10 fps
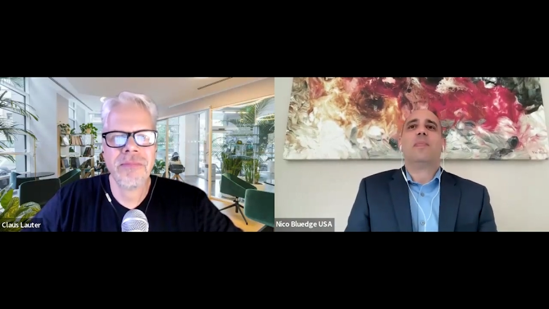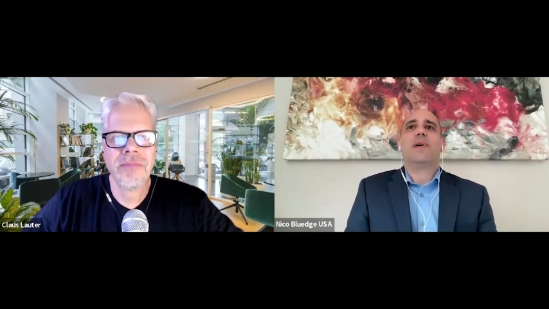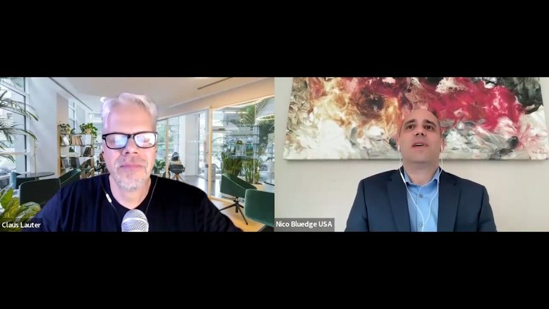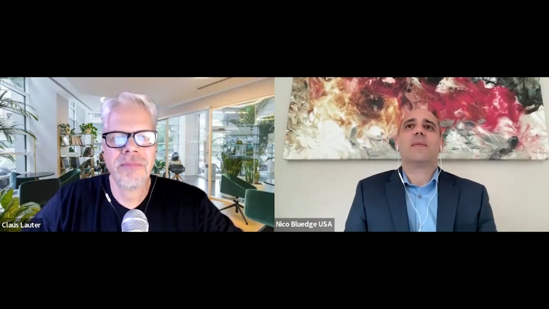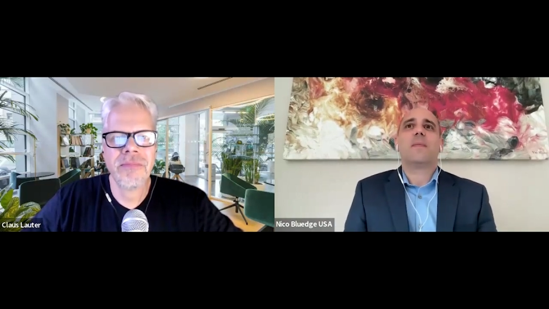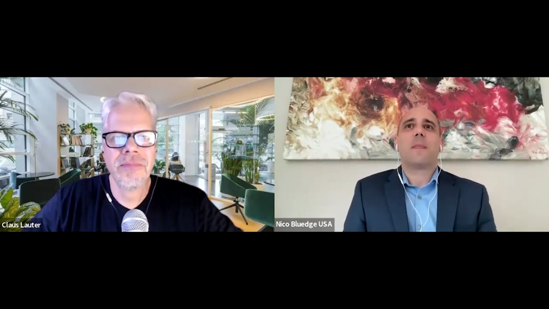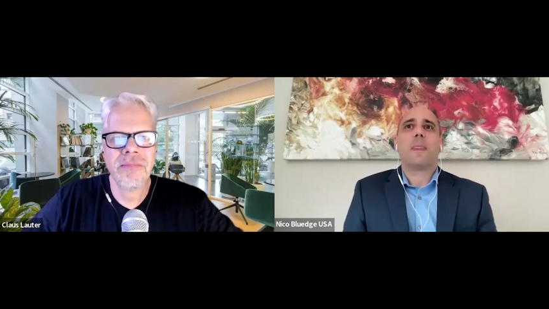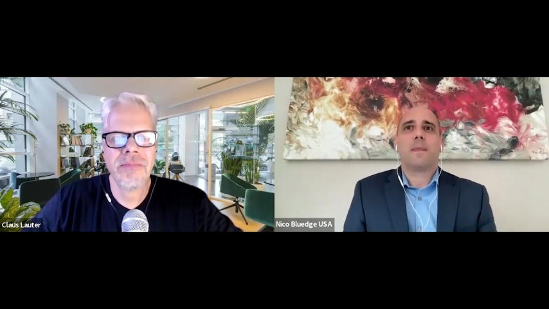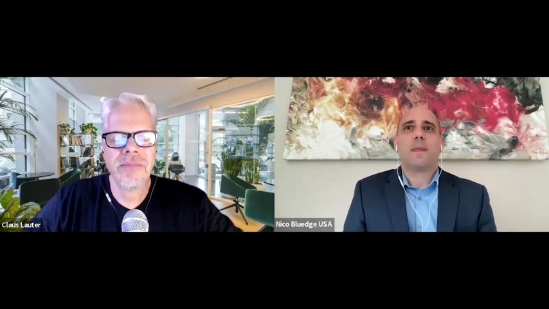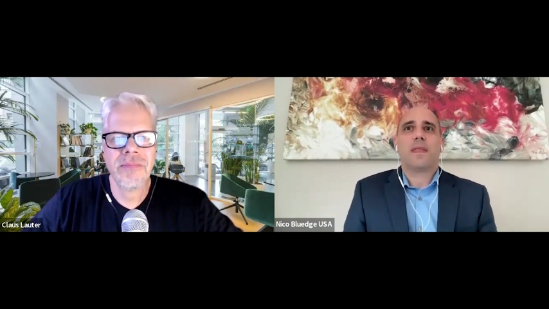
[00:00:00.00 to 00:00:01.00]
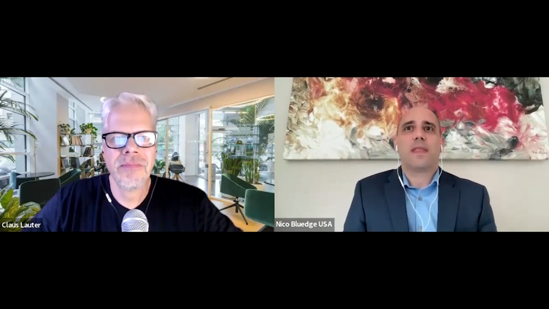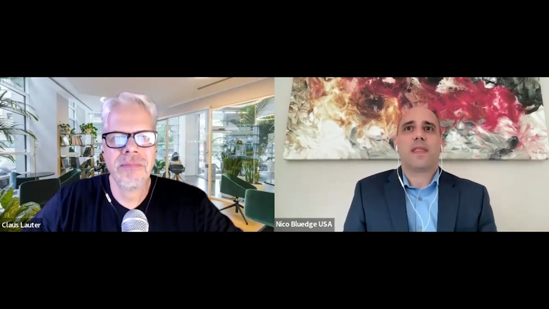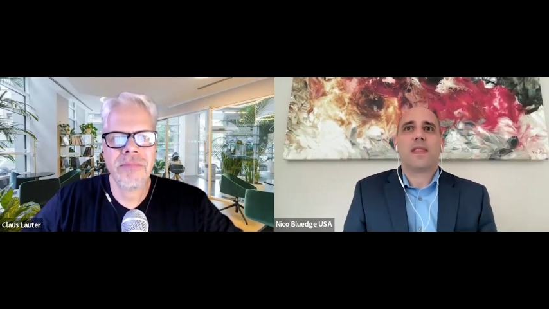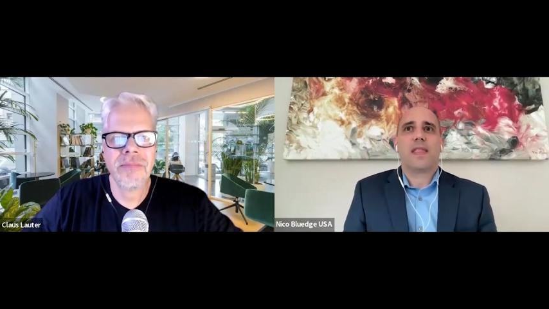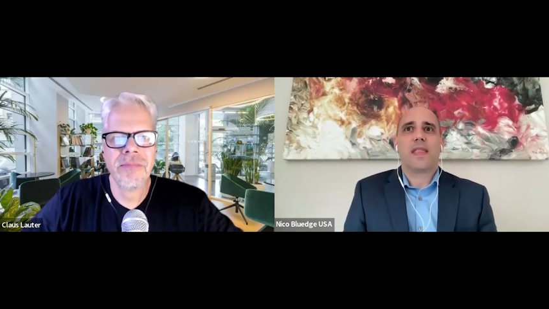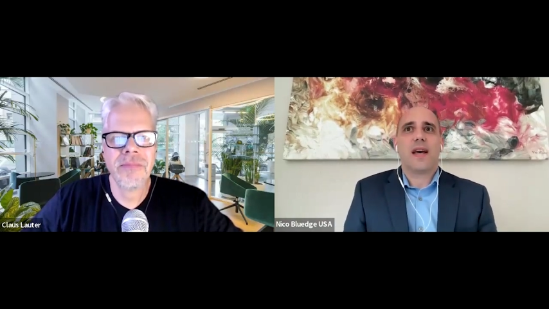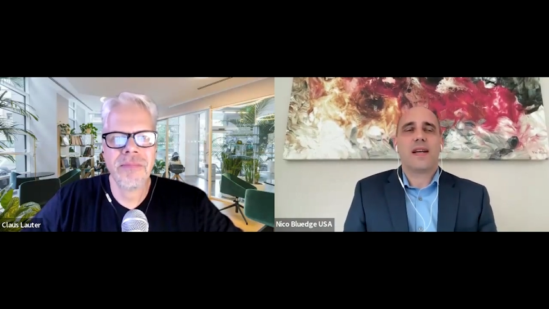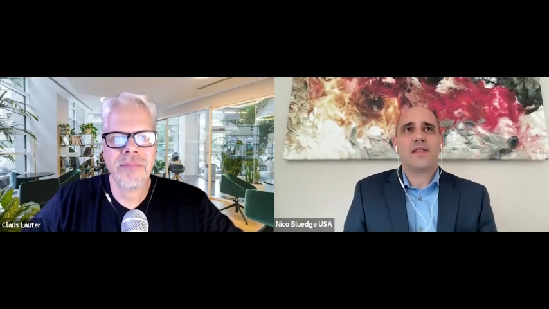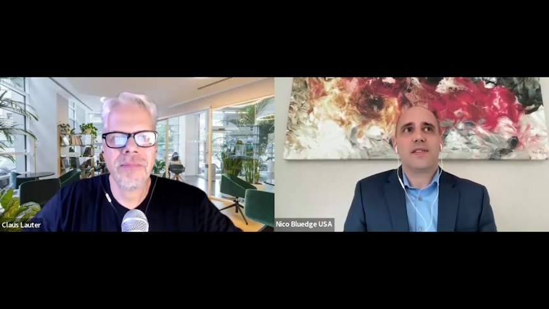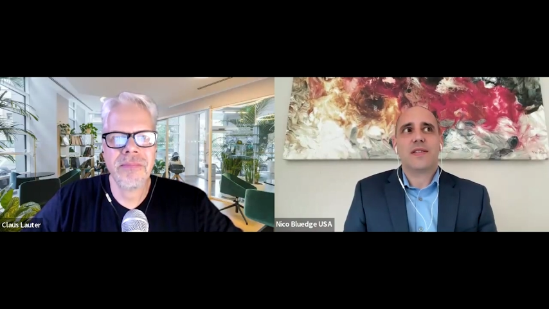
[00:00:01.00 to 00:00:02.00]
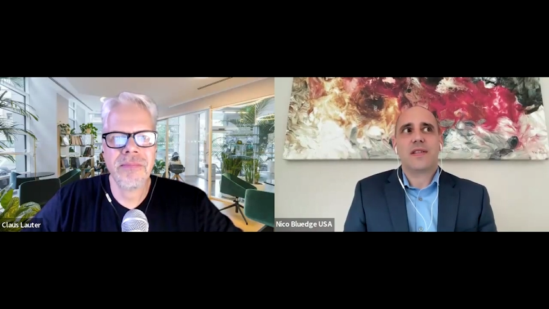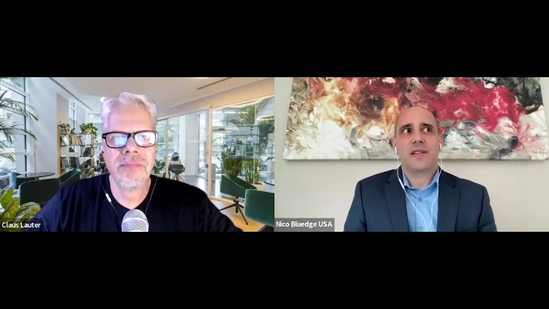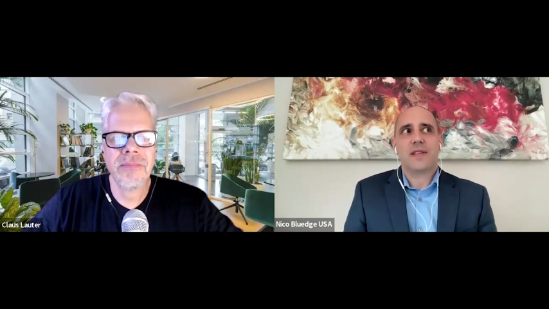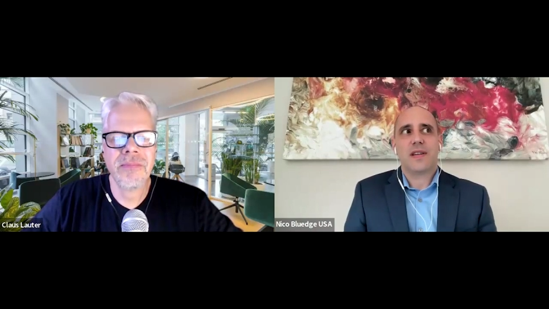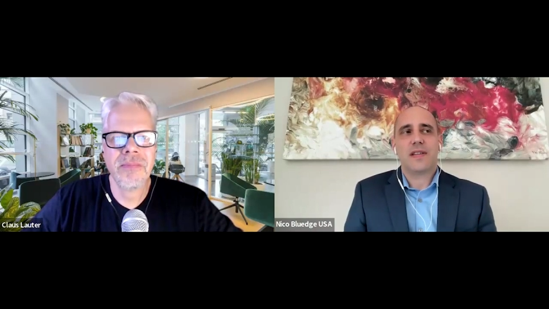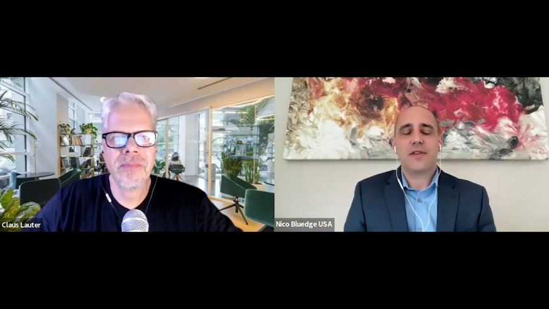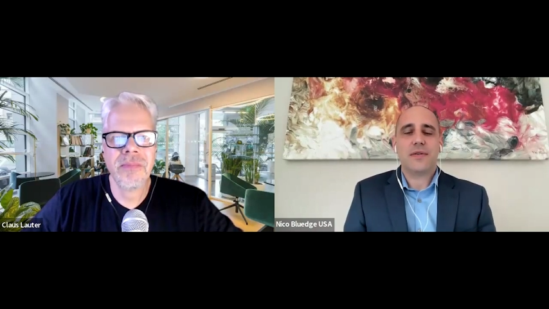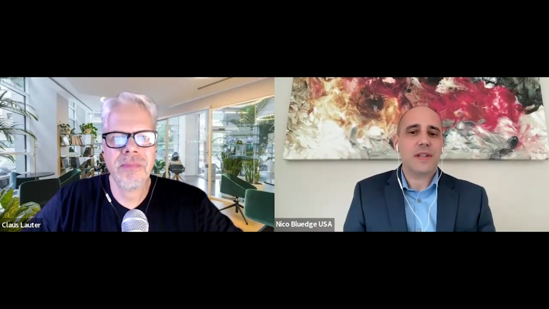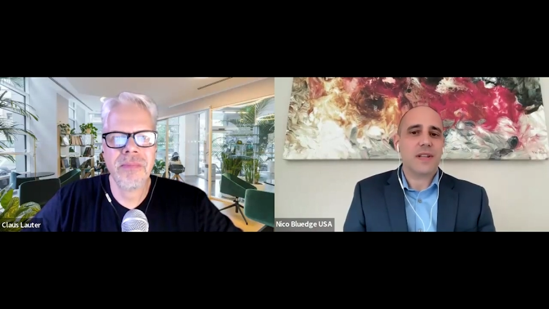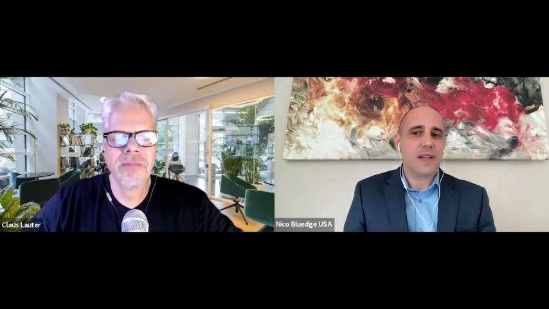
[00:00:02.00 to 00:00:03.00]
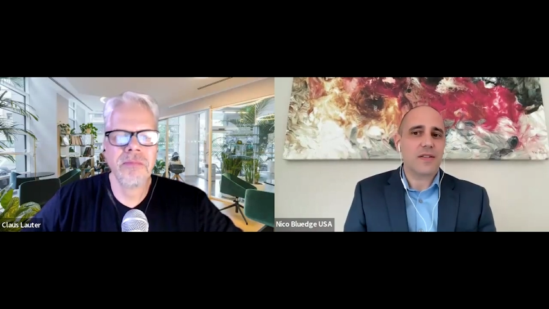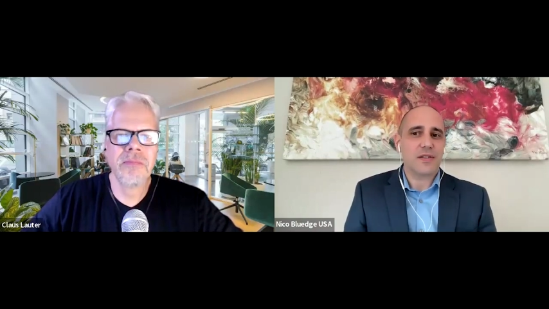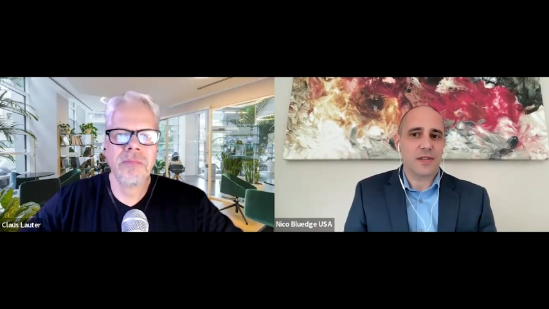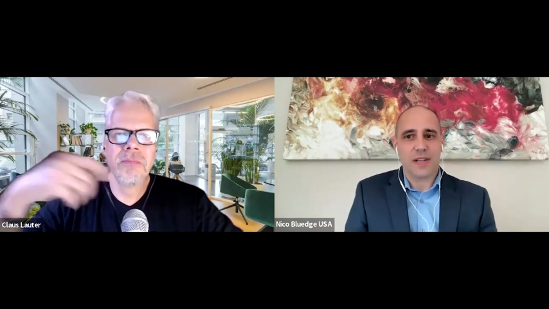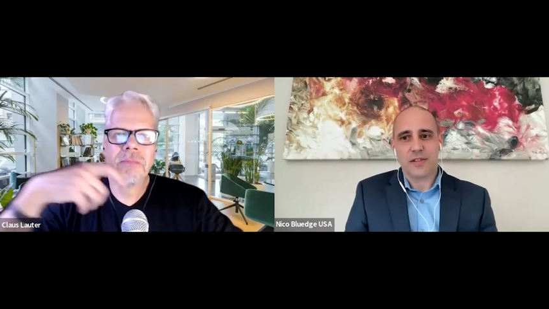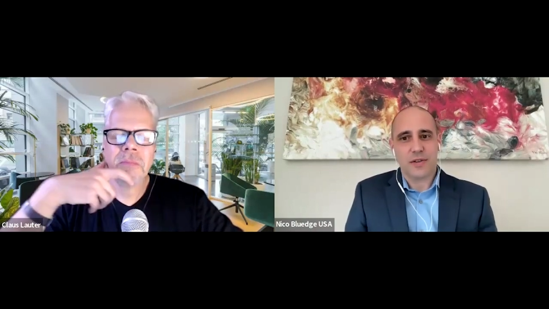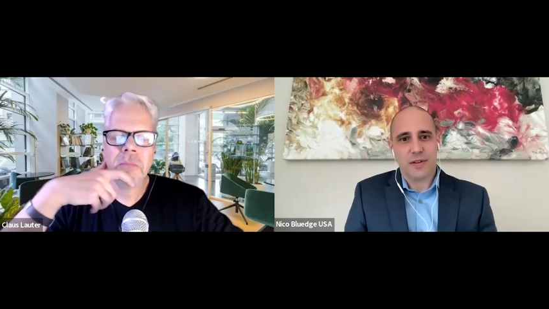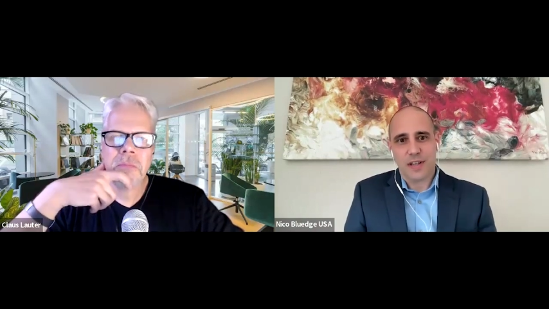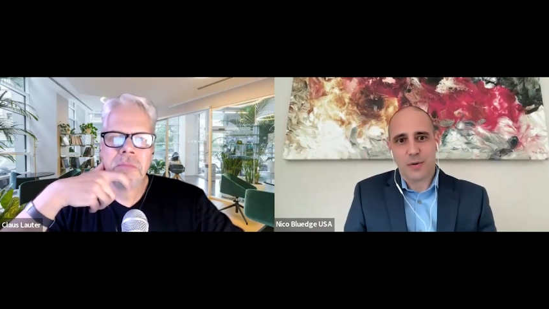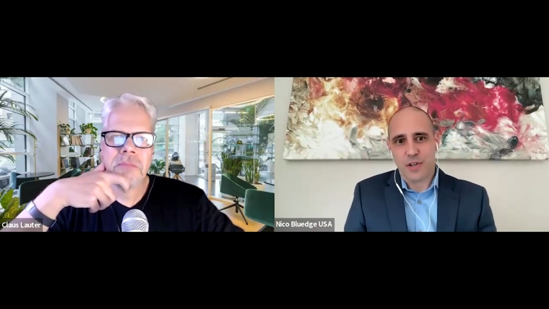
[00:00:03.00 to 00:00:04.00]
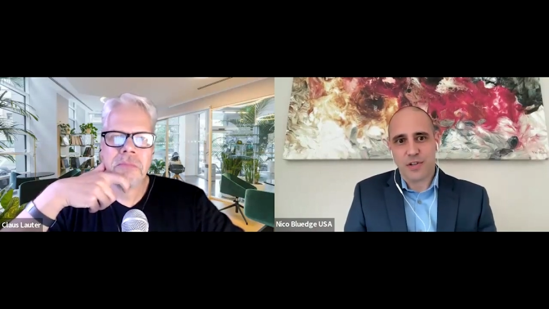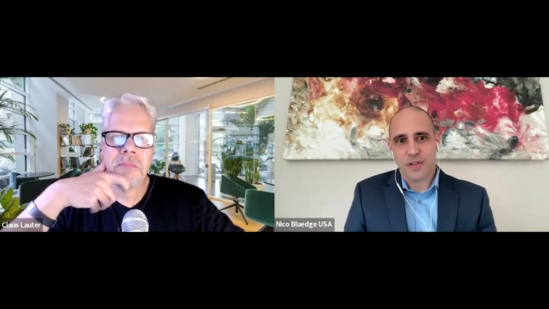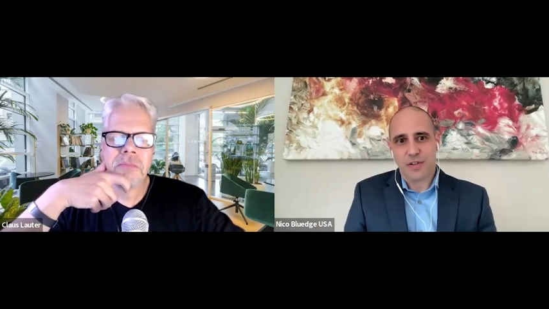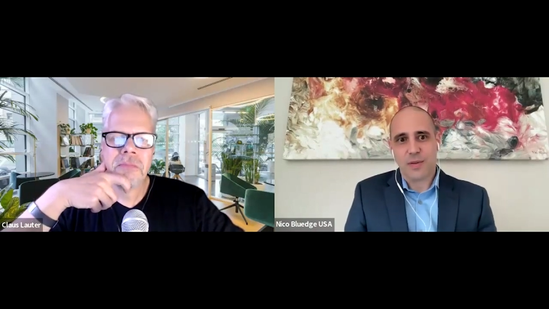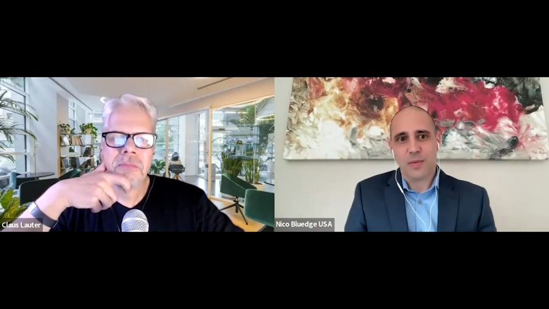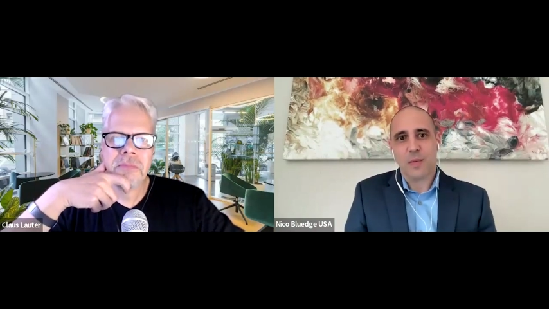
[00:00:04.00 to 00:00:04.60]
Speaker 1: But that's answering that doesn't answer any question.